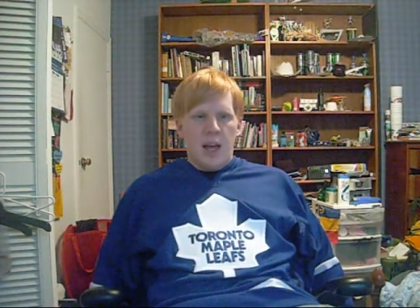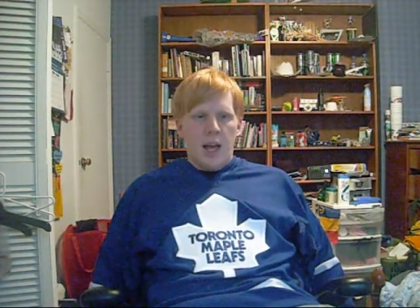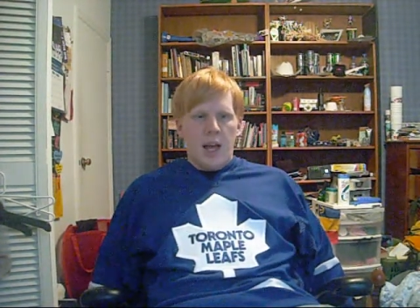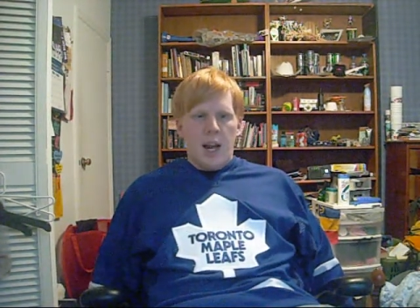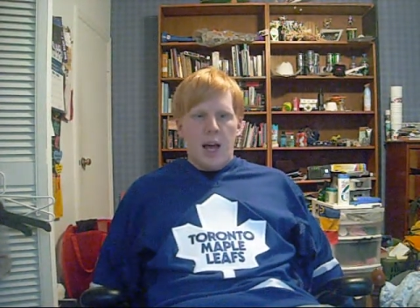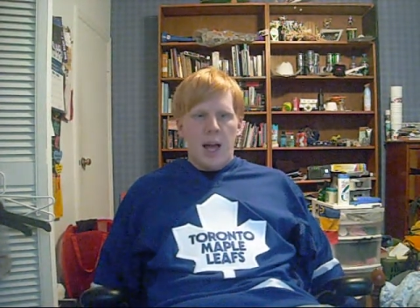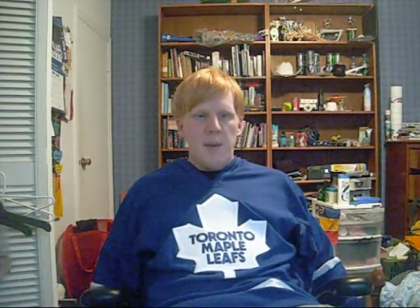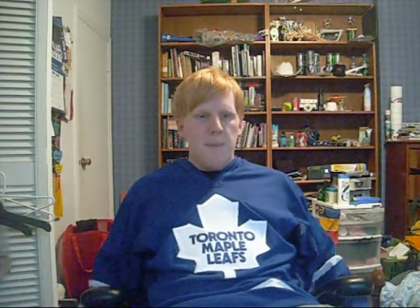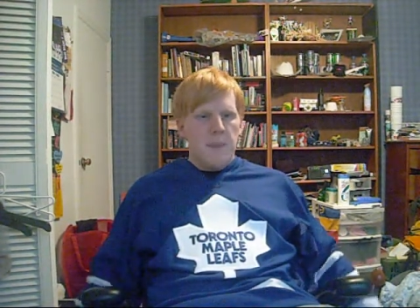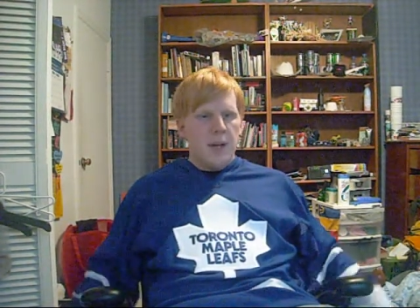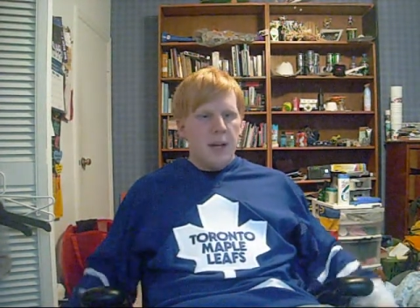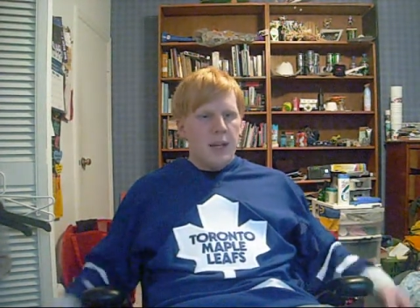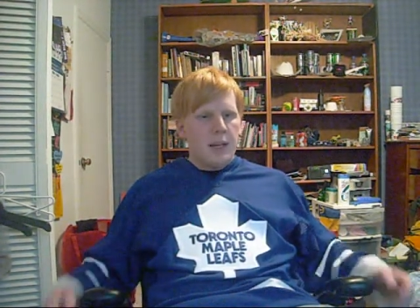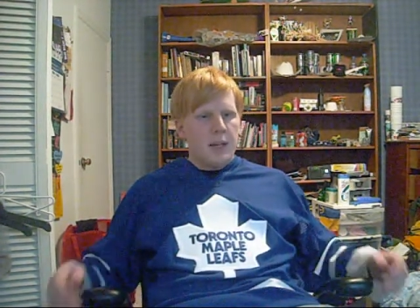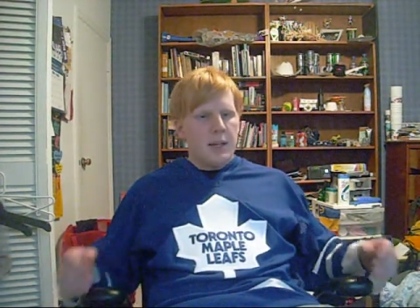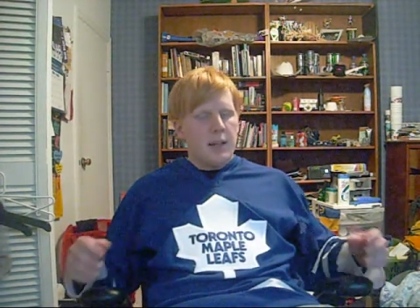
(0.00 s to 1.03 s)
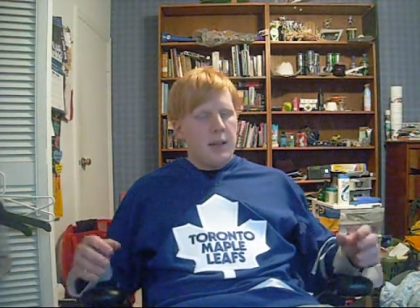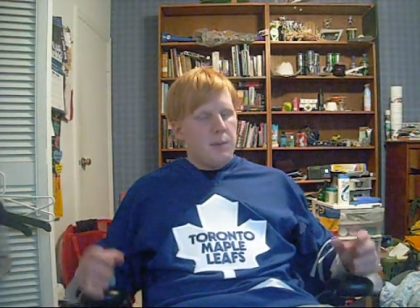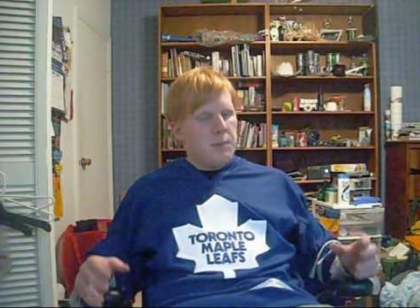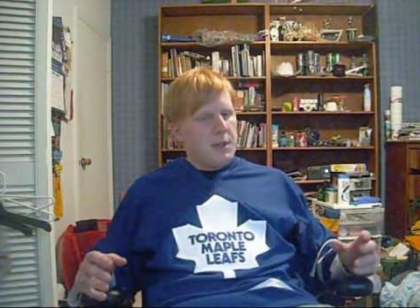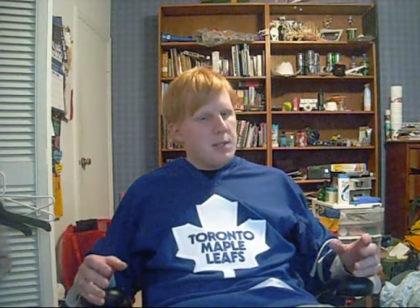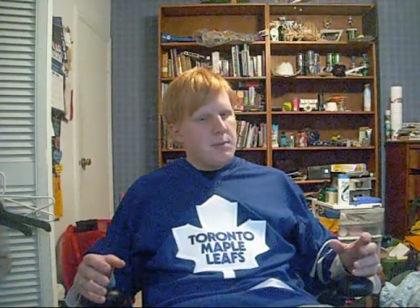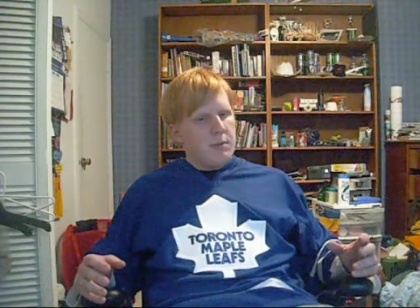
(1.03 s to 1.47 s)
and I pick the
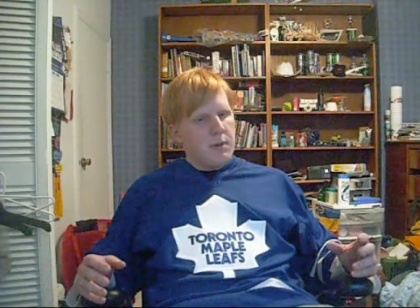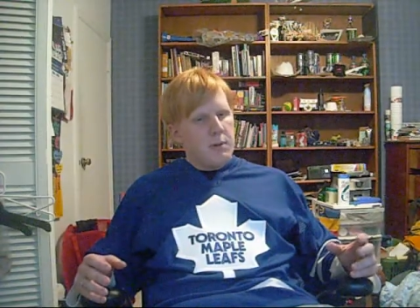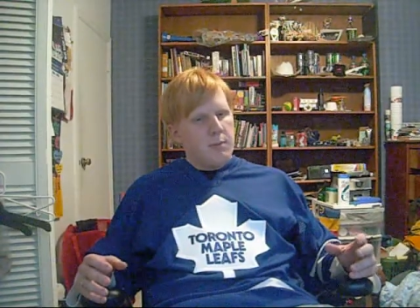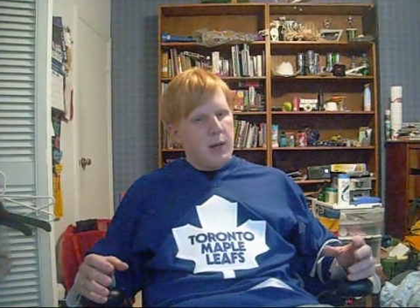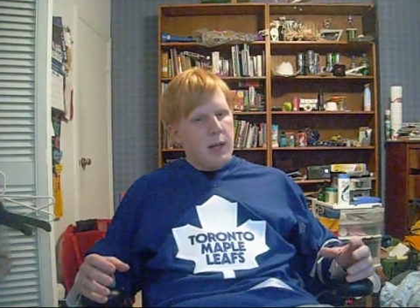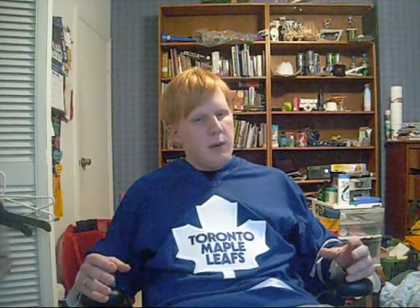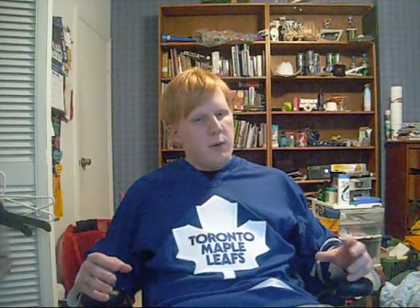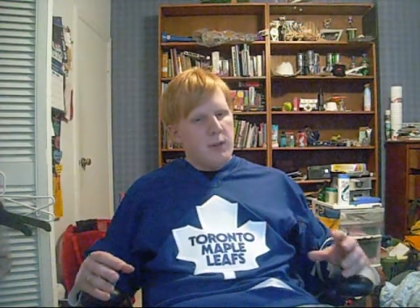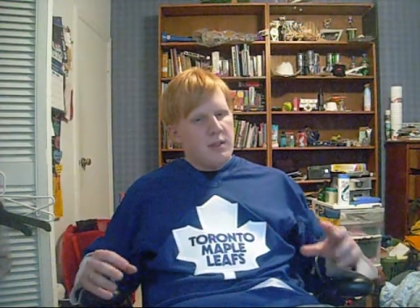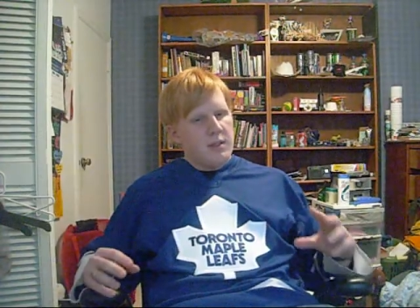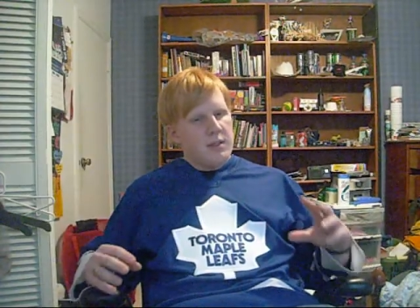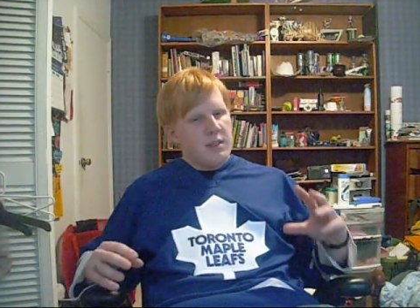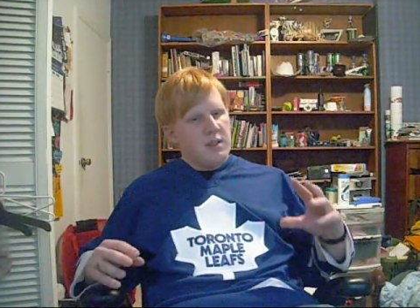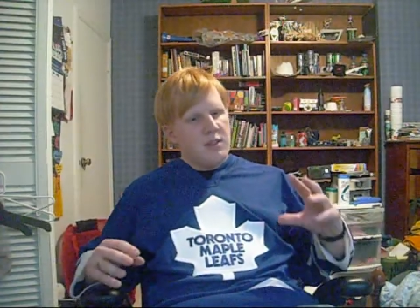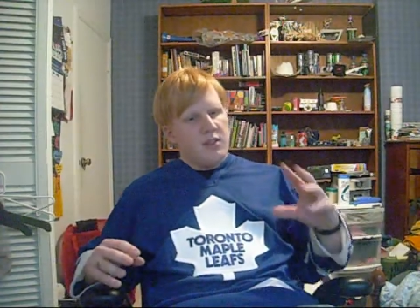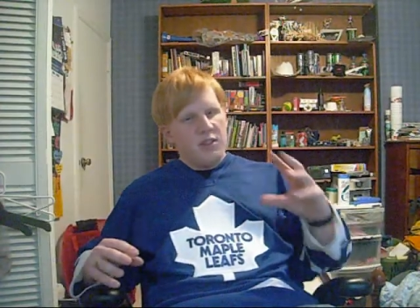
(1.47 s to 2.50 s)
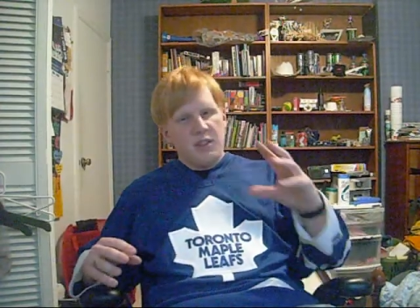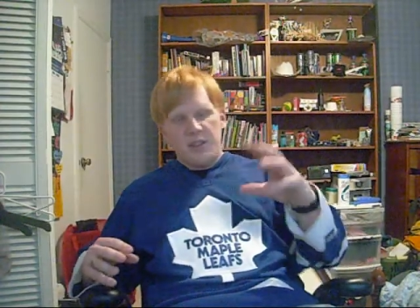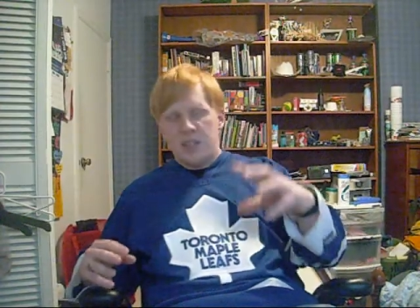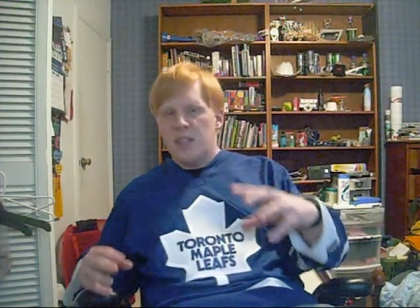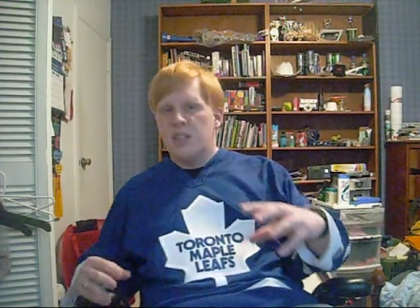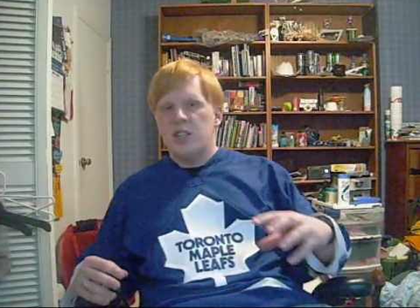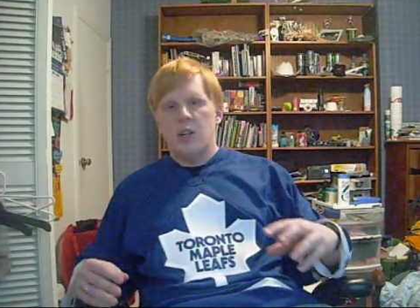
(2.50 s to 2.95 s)
Pittsburgh Penguins to
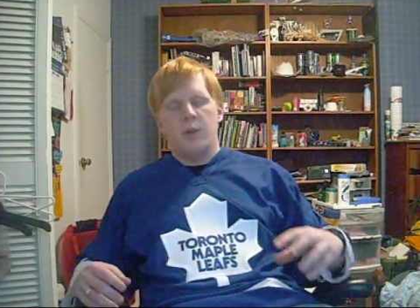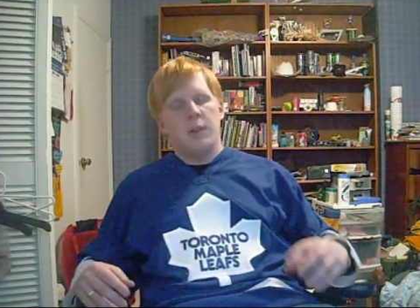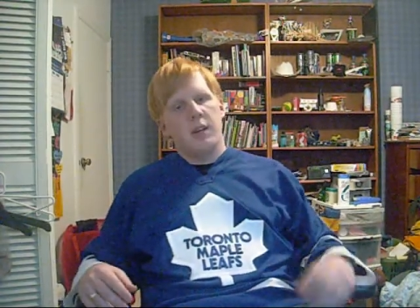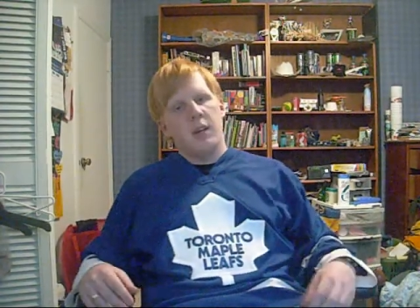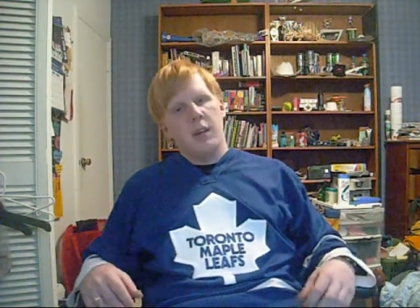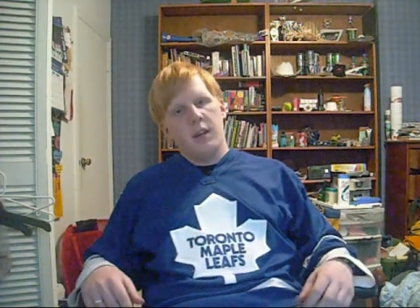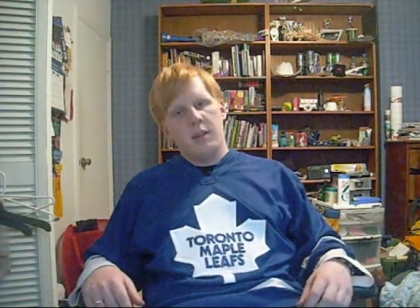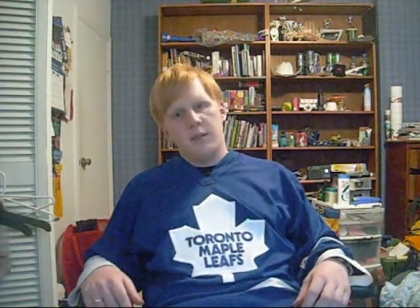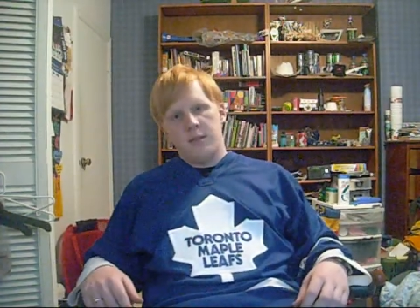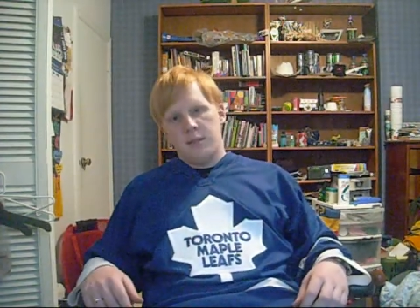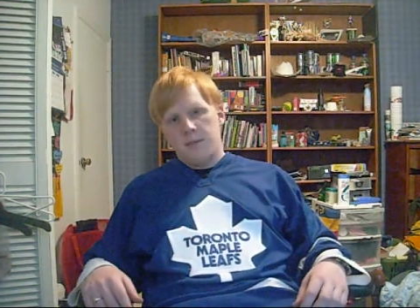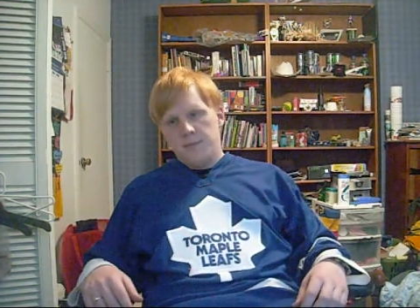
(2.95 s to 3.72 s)
just edge out the Canes.